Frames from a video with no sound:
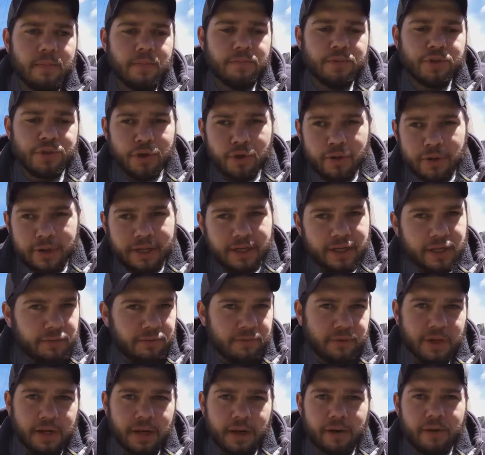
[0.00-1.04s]
Shooting a
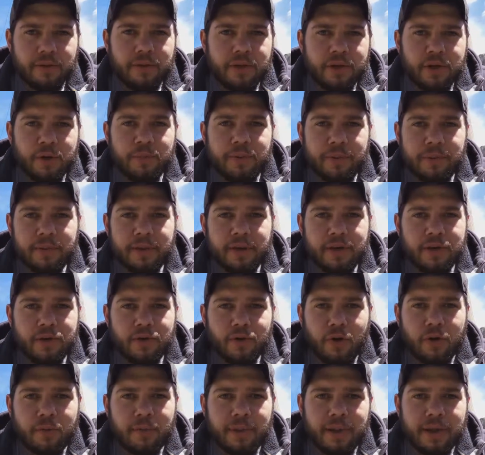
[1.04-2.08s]
different arrow than you
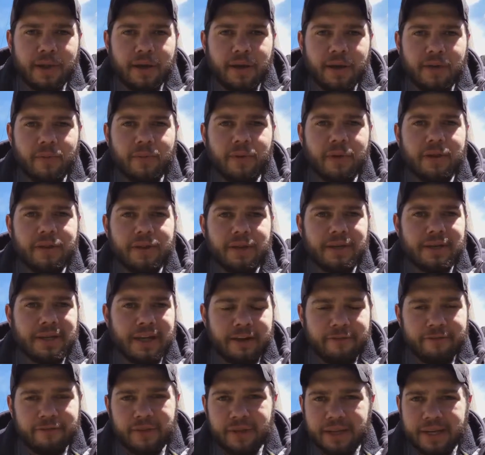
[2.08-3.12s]
normally hunt with, you
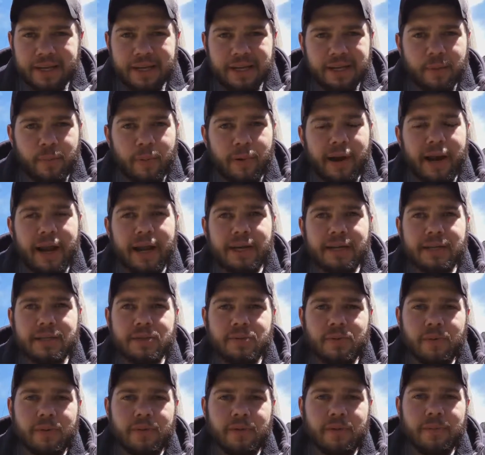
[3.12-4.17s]
definitely need to practice
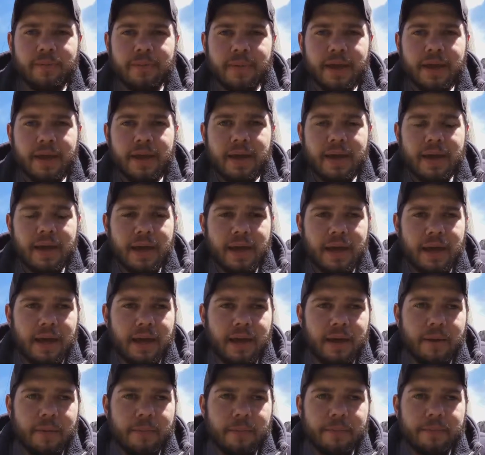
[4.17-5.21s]
with them.
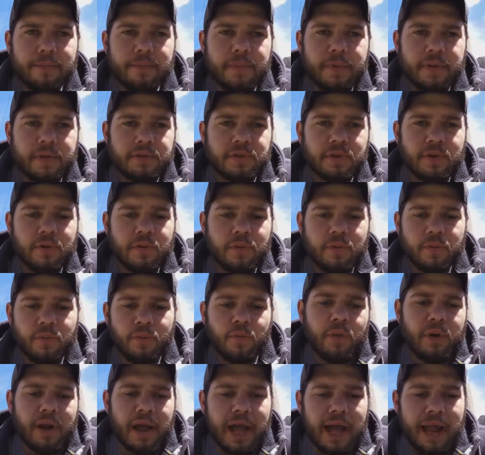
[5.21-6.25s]
So
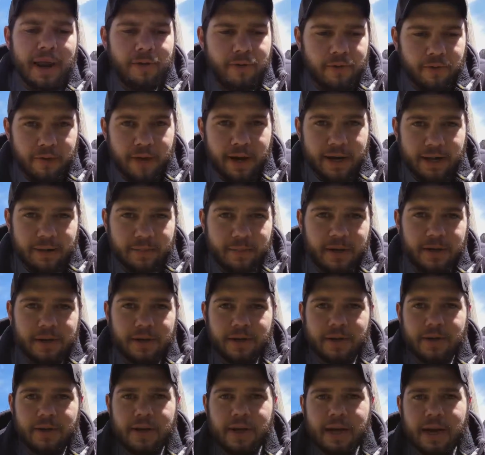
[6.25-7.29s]
what I would recommend
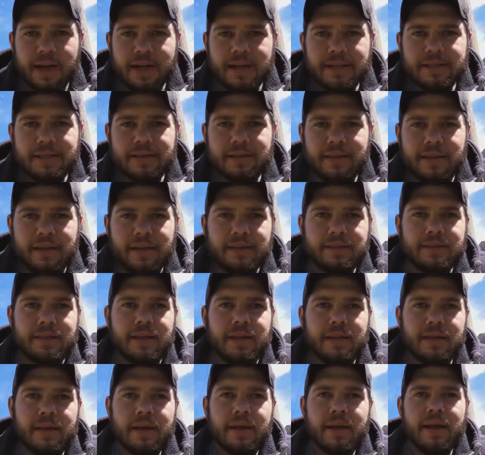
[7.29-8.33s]
to you guys, and things
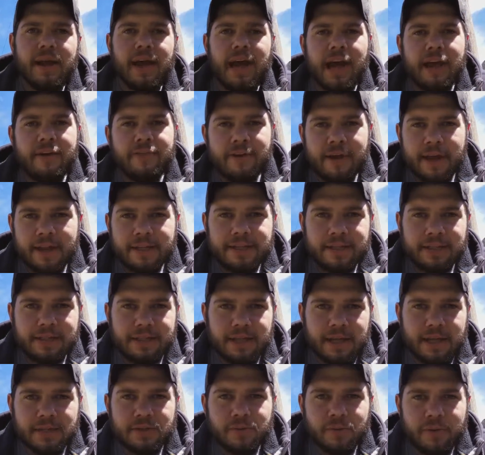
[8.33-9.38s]
that I've had
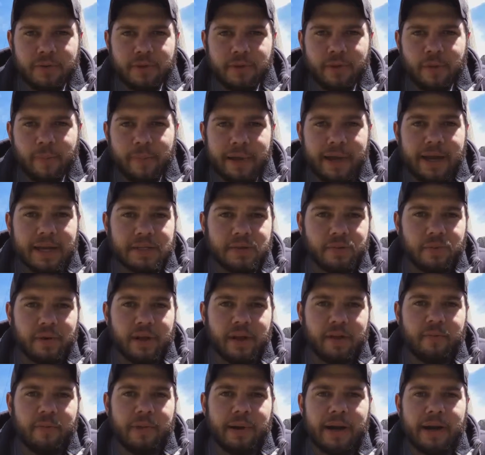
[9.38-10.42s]
success with in the past when
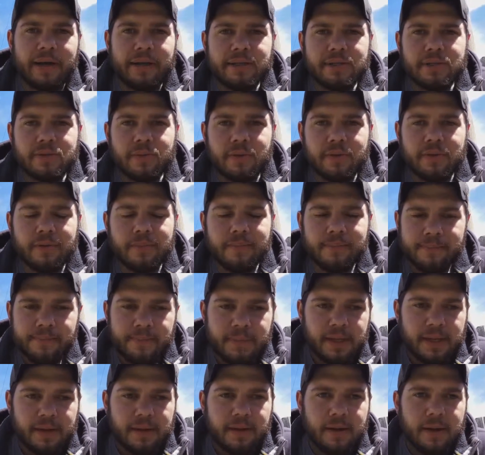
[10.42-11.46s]
I practiced with them,
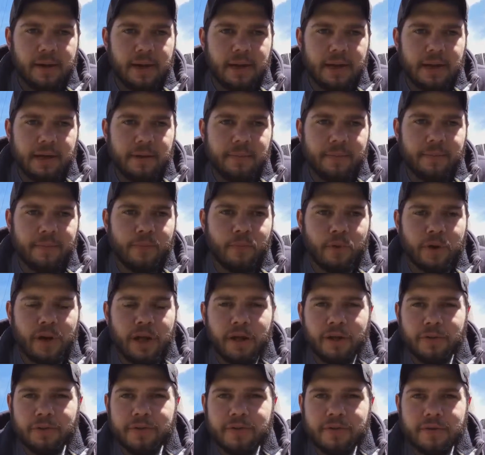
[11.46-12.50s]
what
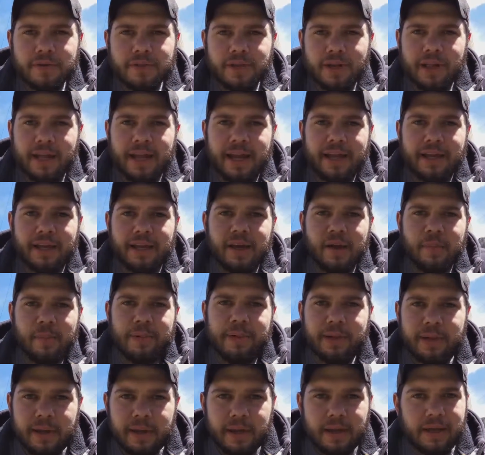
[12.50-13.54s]
I'll do is I'll hang up
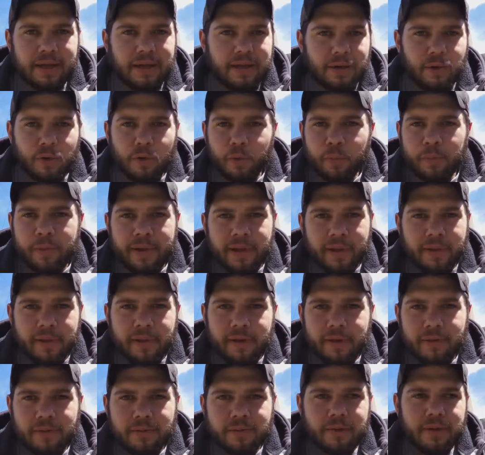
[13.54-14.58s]
an old
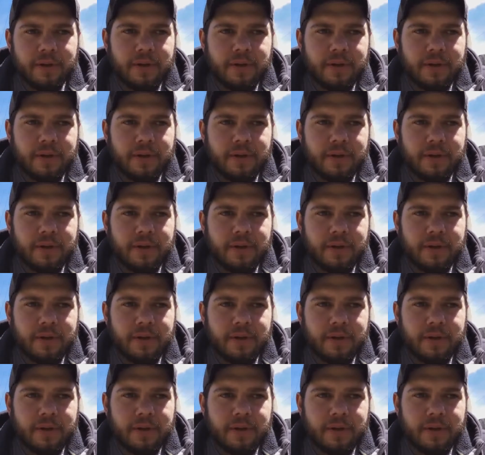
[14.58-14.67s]
pillow.